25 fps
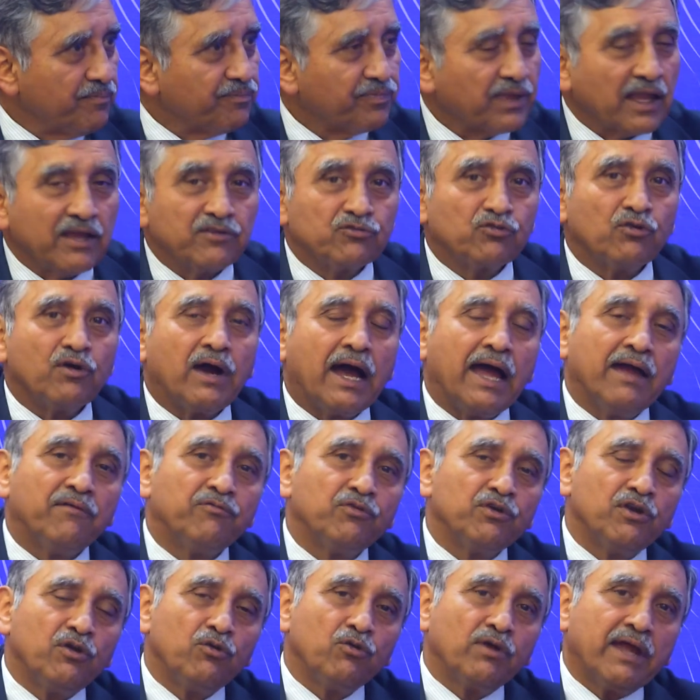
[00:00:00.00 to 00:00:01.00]
So I
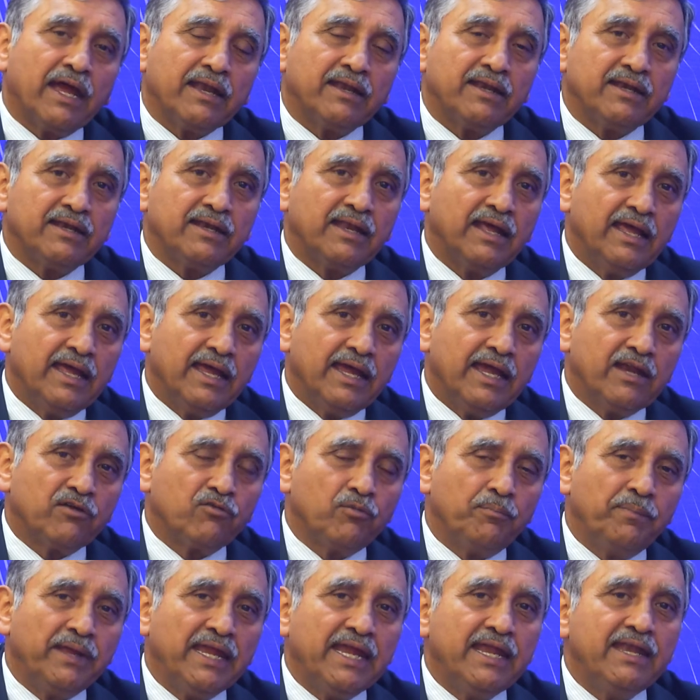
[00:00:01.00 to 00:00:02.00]
would look at it, it will
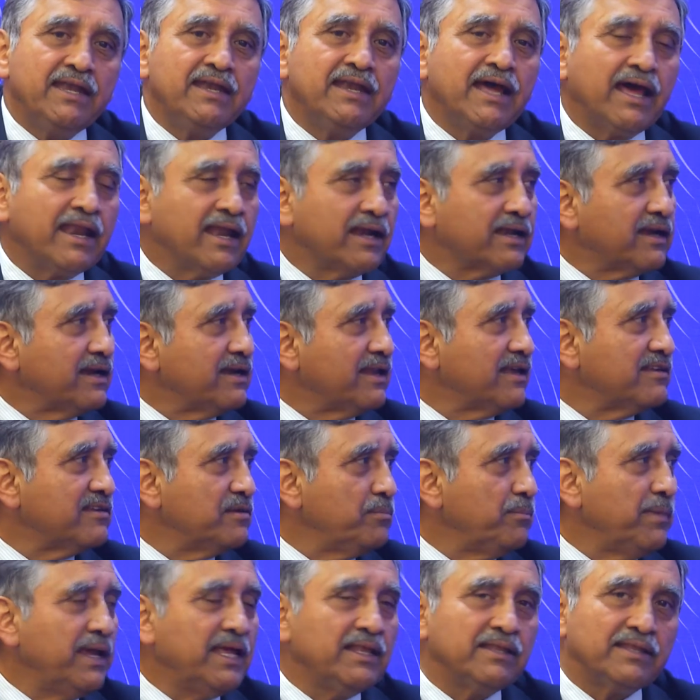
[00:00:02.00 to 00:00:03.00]
be indirect. It doesn't
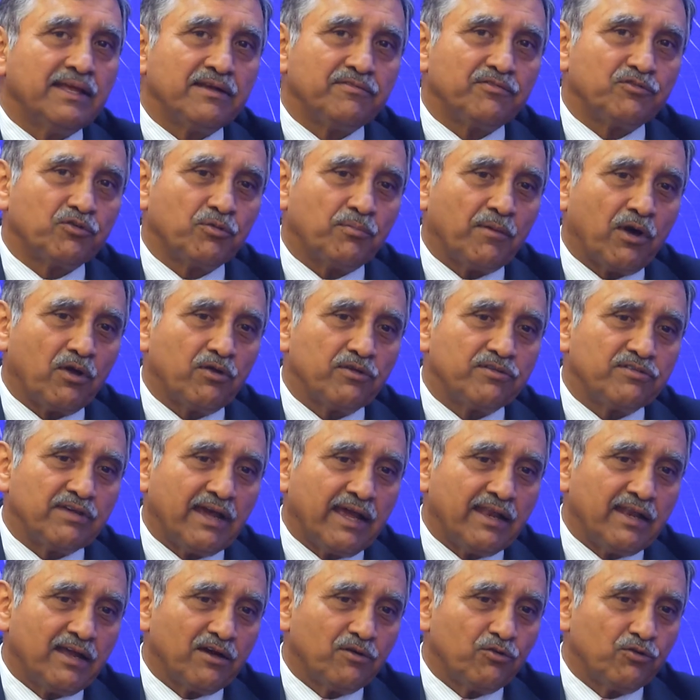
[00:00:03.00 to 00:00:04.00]
mean that tomorrow
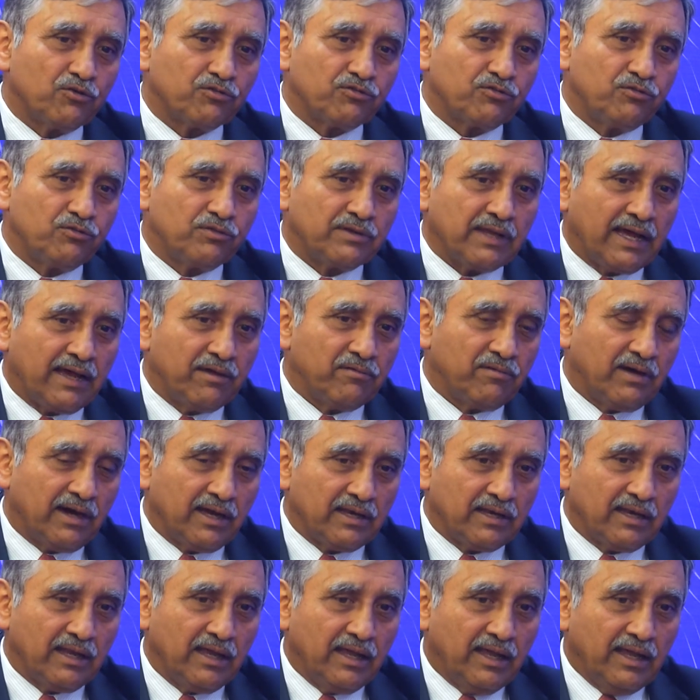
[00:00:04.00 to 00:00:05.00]
China goes to
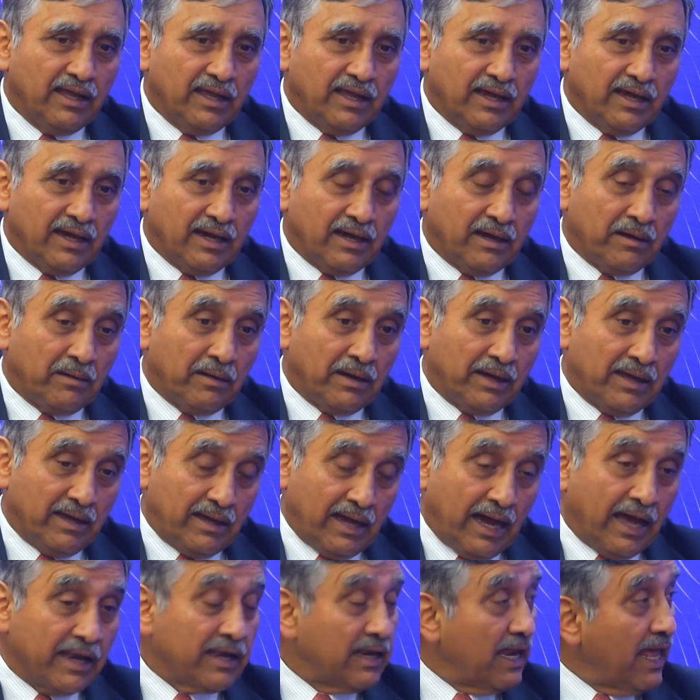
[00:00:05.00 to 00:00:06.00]
Taiwan,
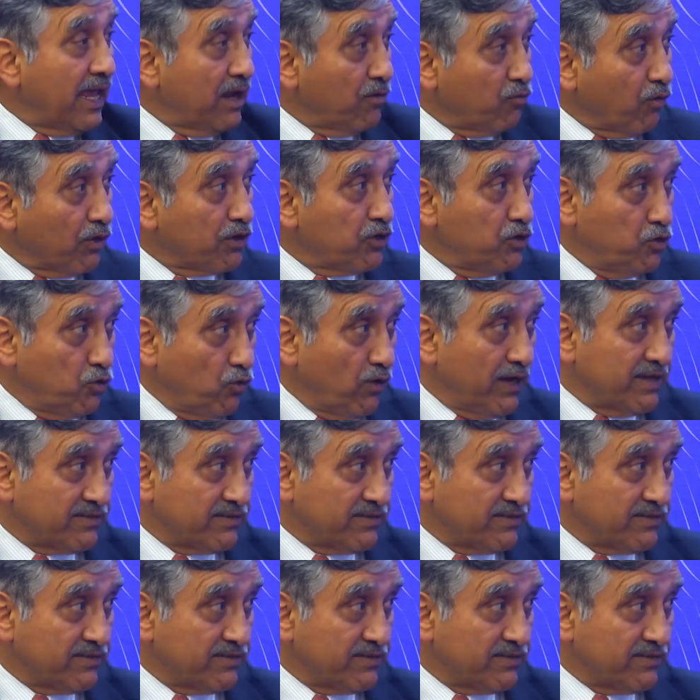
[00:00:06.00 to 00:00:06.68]
unlike what US